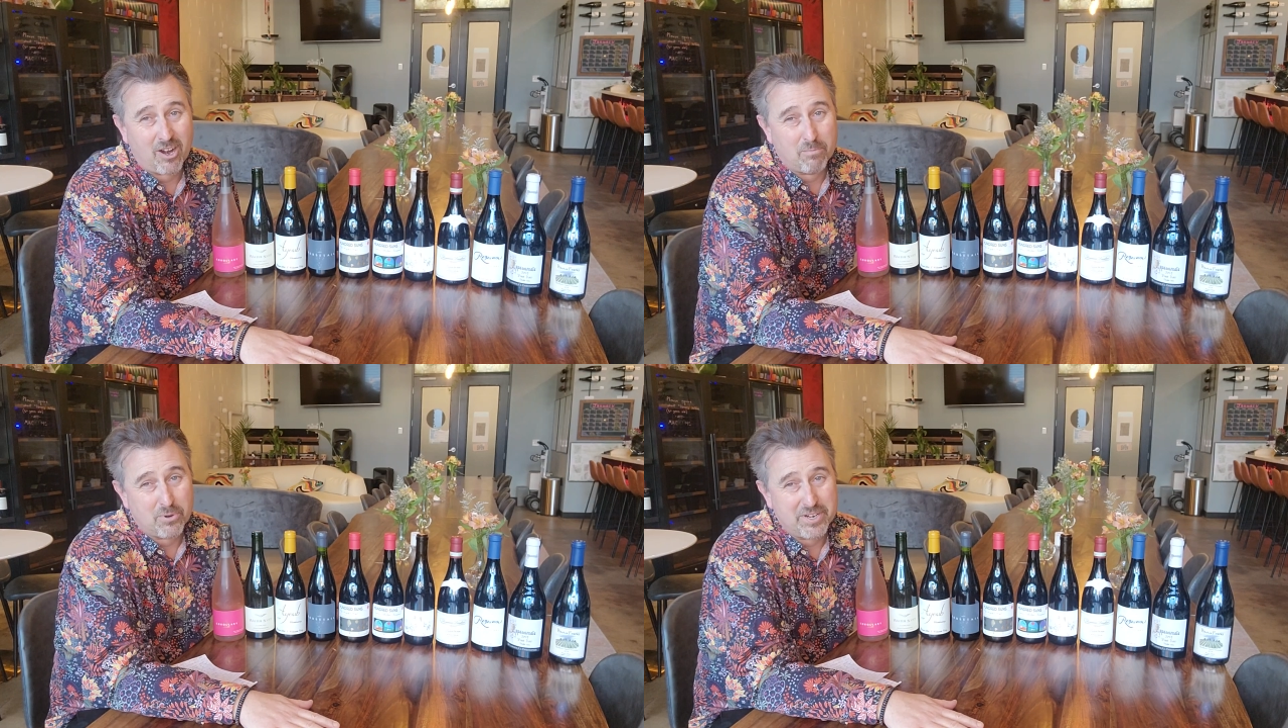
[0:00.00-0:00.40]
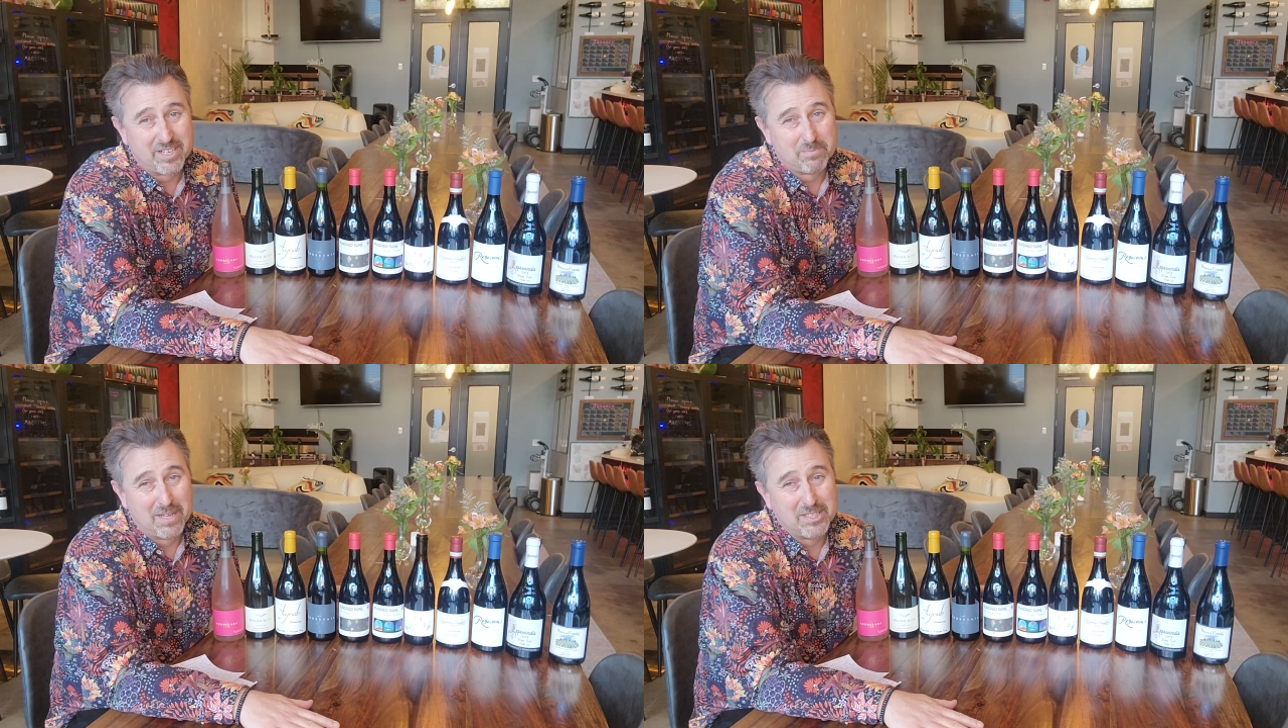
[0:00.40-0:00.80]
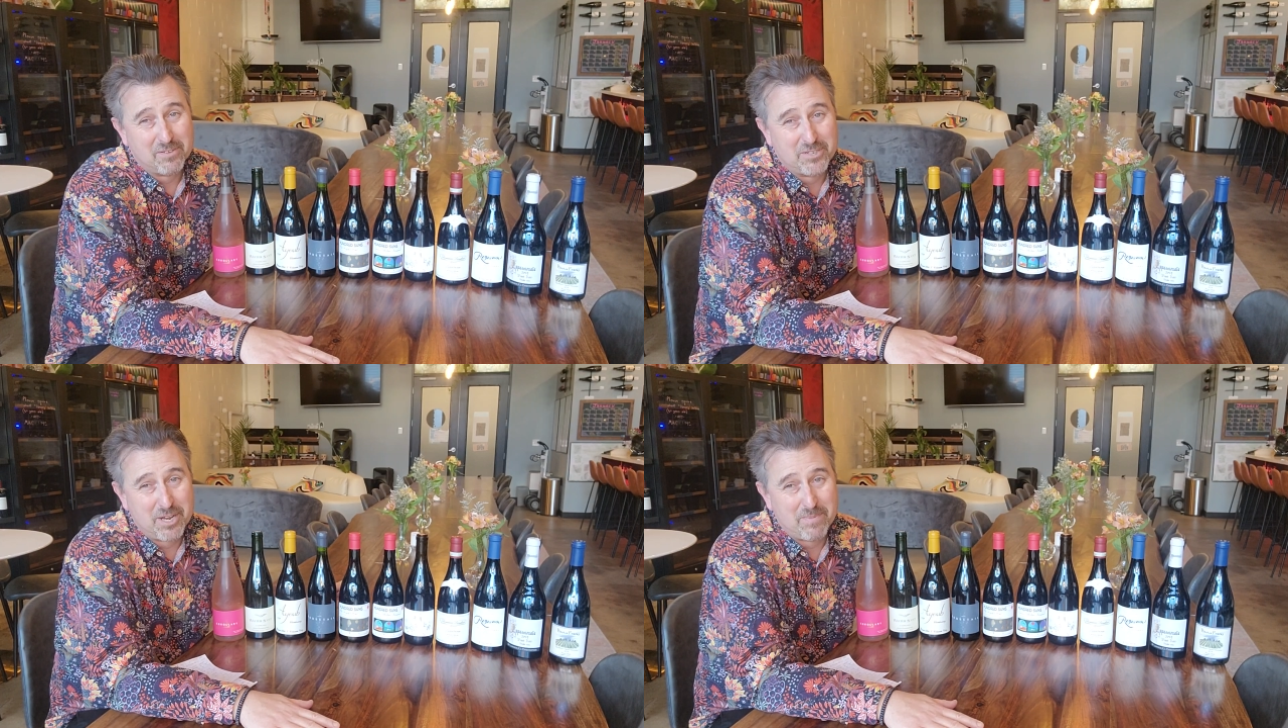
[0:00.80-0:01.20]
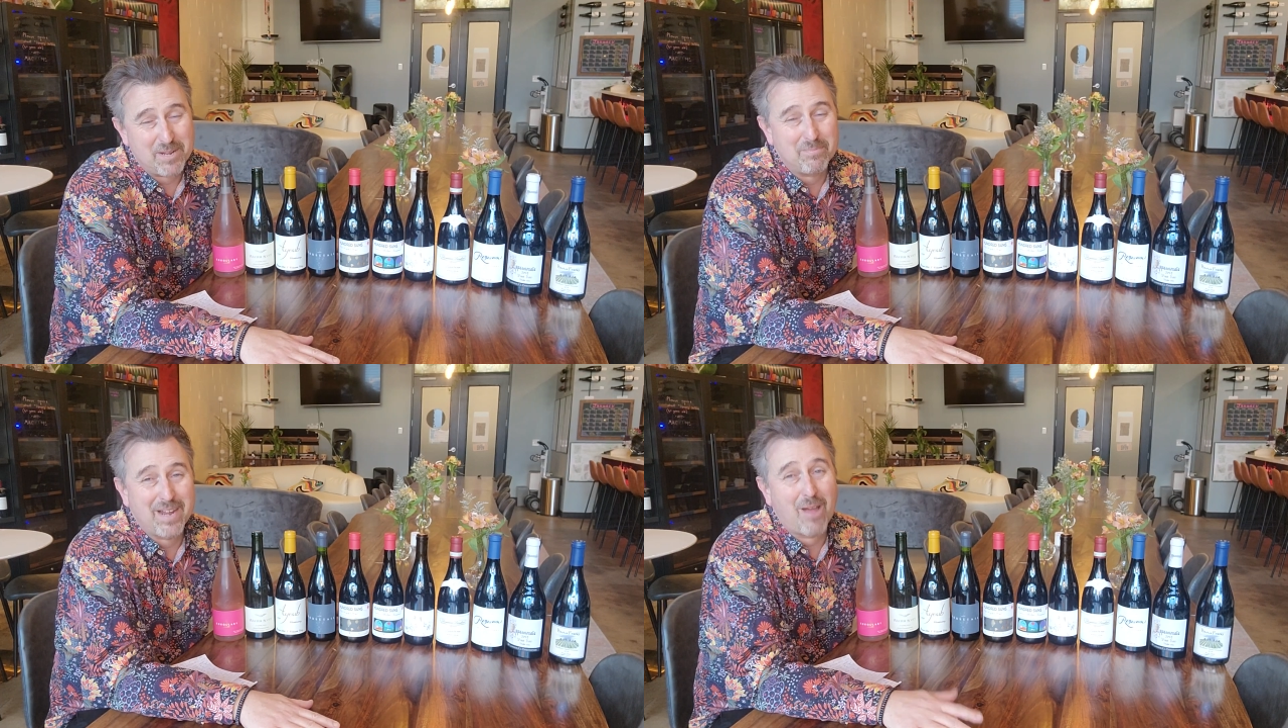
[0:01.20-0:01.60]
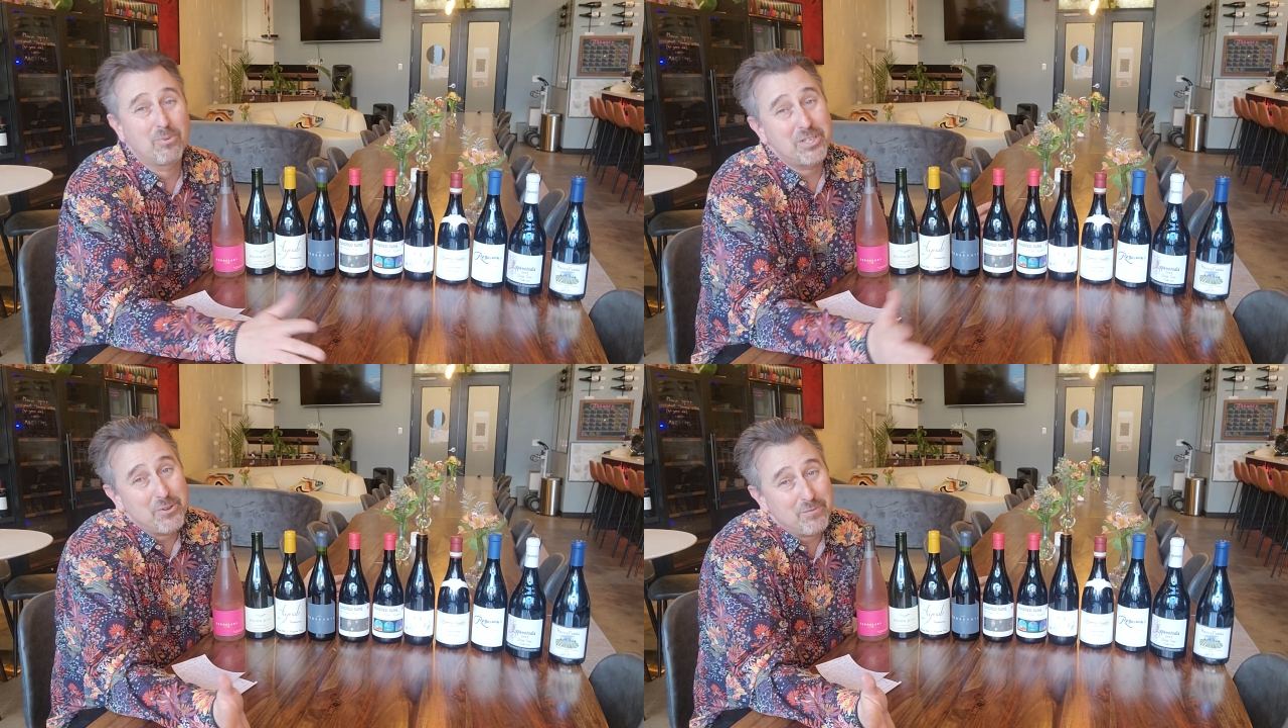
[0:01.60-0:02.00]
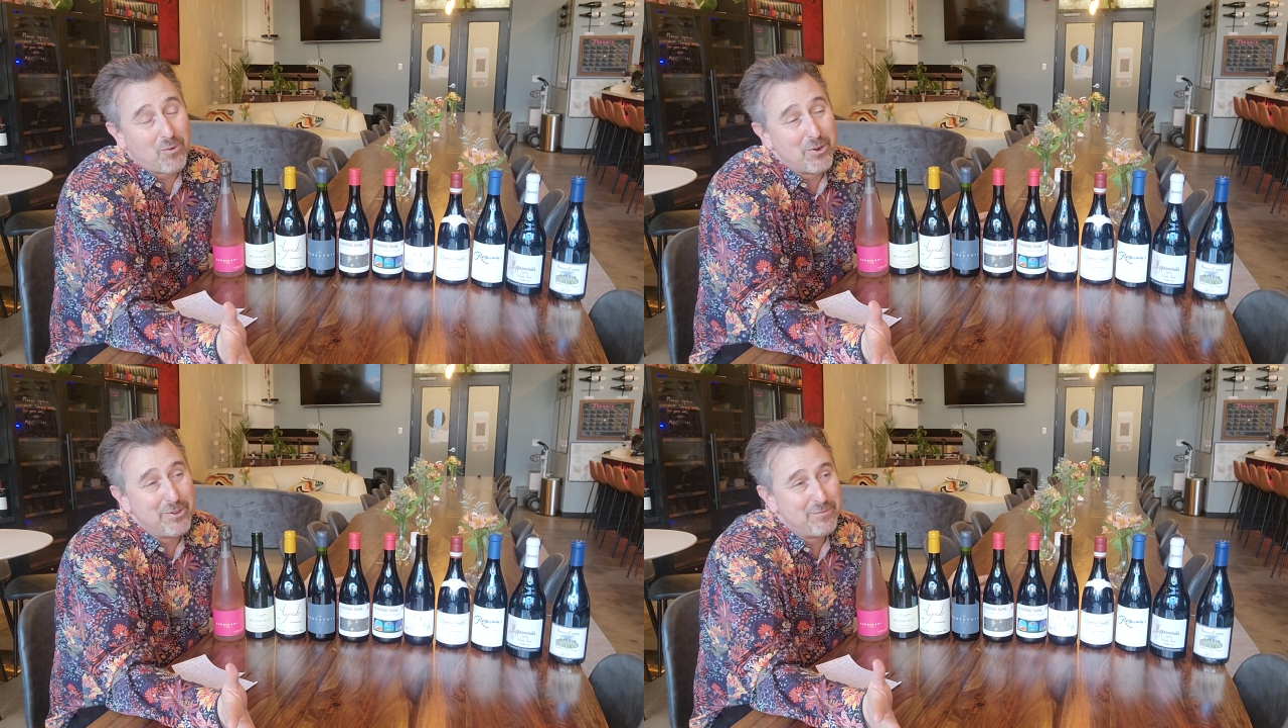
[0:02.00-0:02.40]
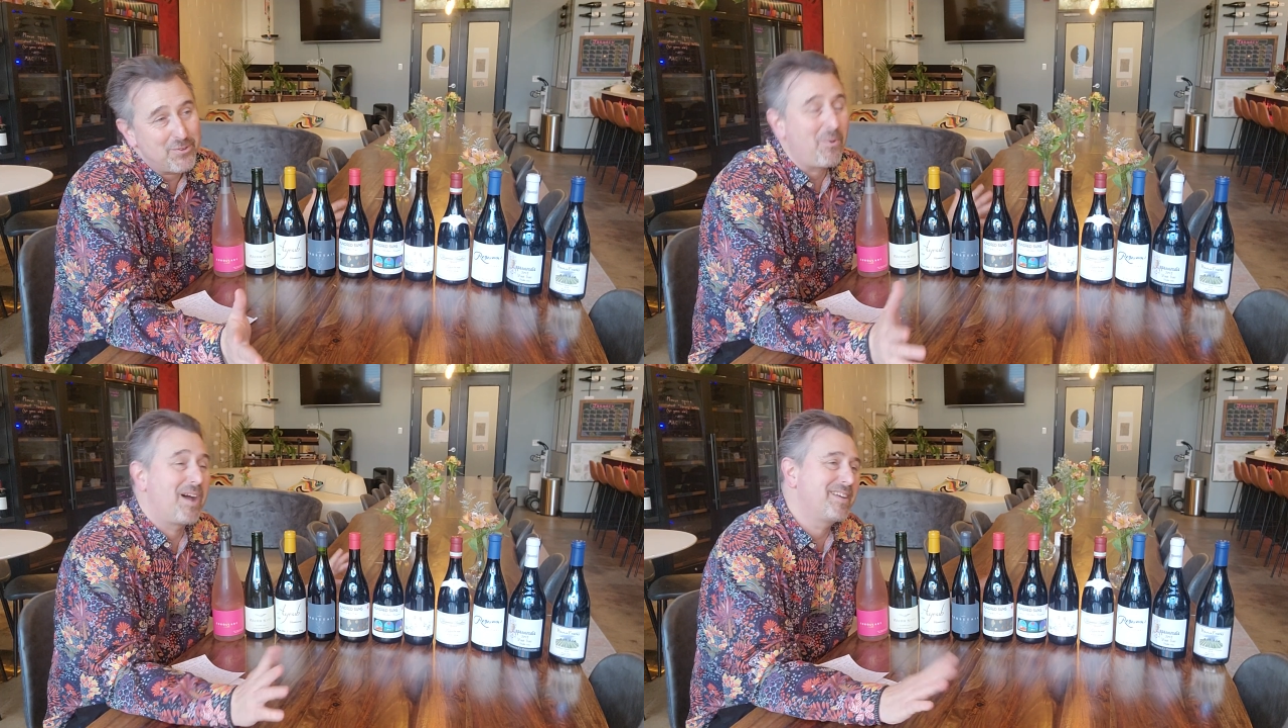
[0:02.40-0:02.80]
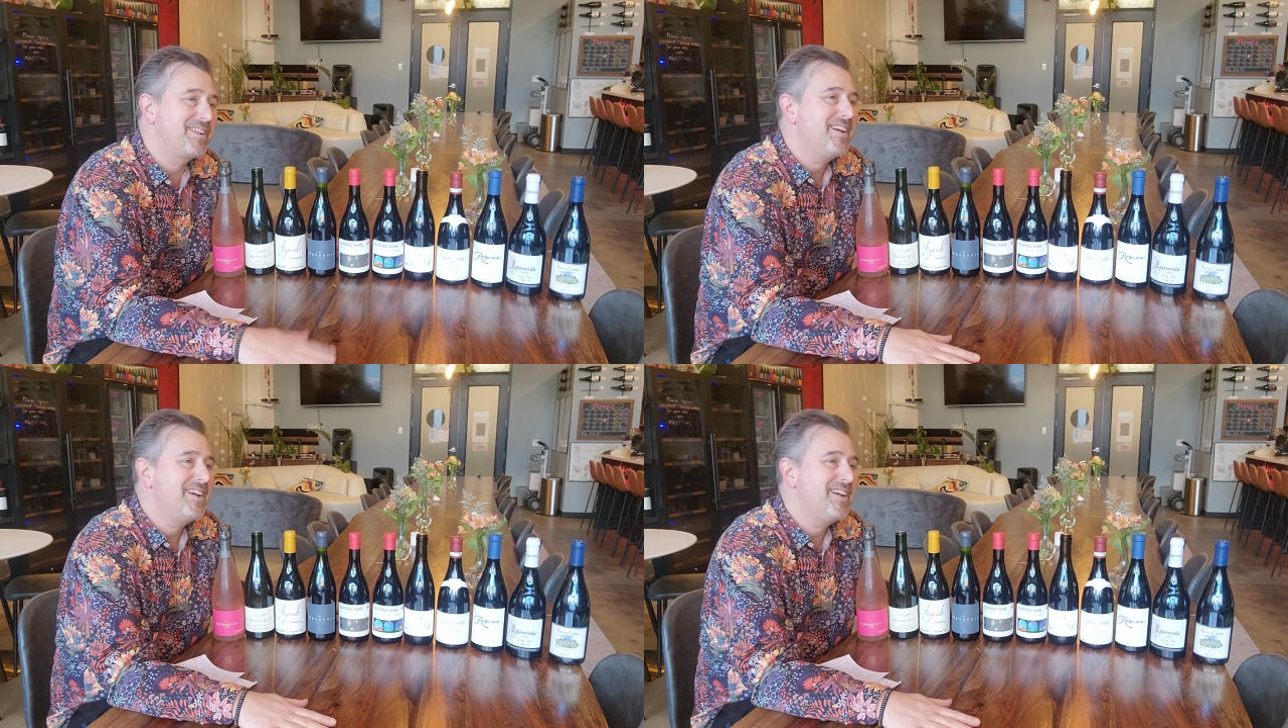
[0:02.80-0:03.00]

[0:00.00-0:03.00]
are pretty expensive shipping, but I would do it for you if you wanted.